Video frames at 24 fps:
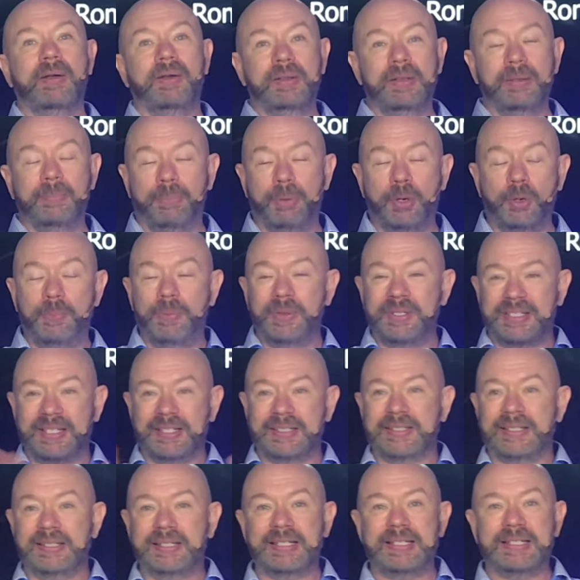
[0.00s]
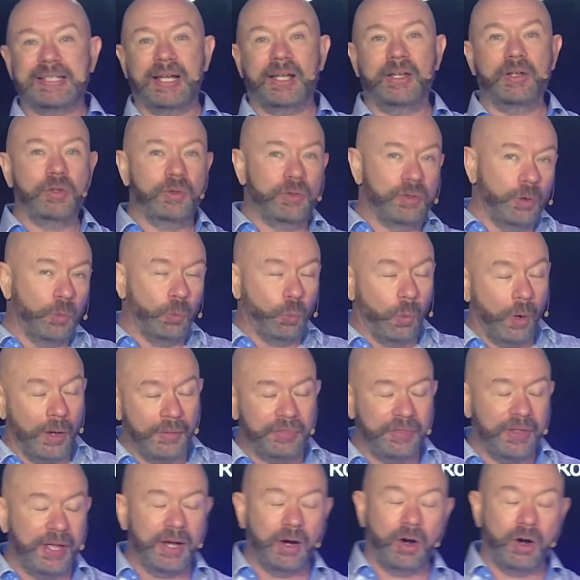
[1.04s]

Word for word: And the purpose isn't to tell you that what they